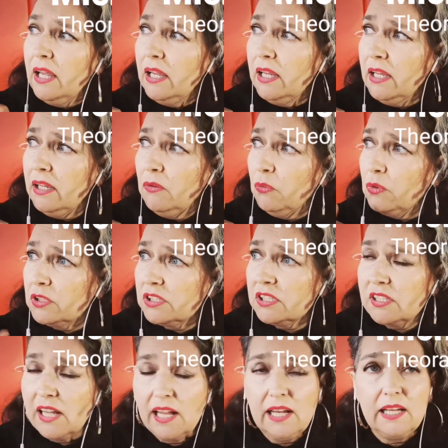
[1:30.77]
he
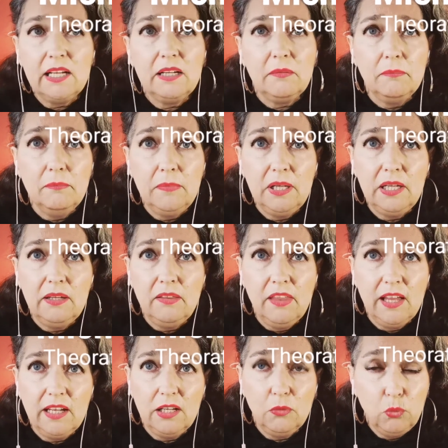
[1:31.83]
was telling me
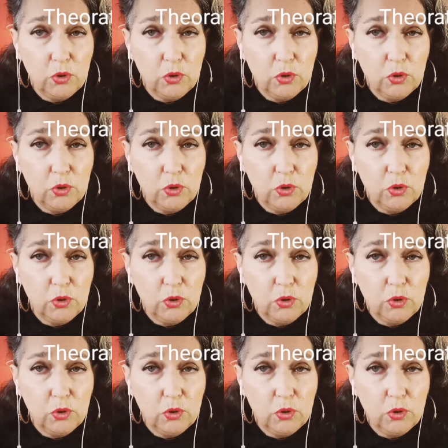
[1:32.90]
that it